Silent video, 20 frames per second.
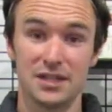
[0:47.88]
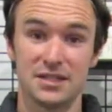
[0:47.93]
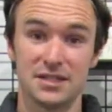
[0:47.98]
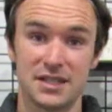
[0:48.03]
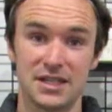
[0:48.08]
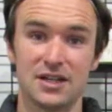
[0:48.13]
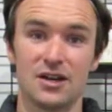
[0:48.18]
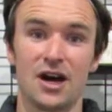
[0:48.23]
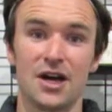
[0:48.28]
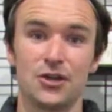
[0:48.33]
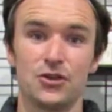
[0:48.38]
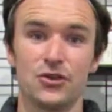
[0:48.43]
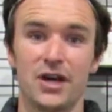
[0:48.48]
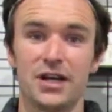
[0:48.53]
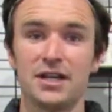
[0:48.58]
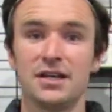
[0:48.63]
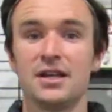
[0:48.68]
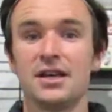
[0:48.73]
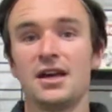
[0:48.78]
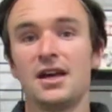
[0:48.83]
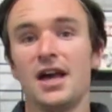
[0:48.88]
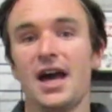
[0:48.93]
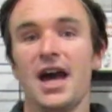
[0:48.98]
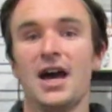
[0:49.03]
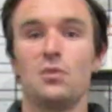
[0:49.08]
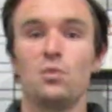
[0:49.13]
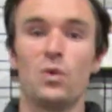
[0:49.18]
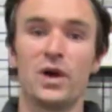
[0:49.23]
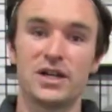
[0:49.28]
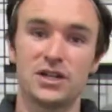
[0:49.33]
dehydrated
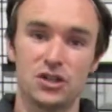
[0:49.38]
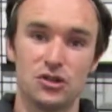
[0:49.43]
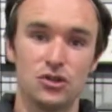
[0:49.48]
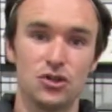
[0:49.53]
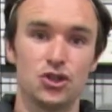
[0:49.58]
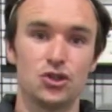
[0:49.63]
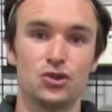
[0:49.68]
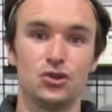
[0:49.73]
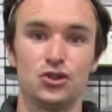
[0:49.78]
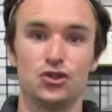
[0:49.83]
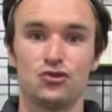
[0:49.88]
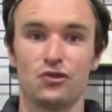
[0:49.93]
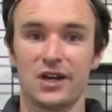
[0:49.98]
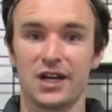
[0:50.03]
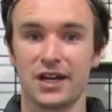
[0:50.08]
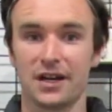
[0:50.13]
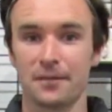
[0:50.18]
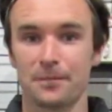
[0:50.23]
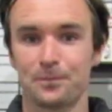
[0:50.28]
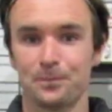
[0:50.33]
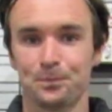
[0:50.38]
and when you should drink.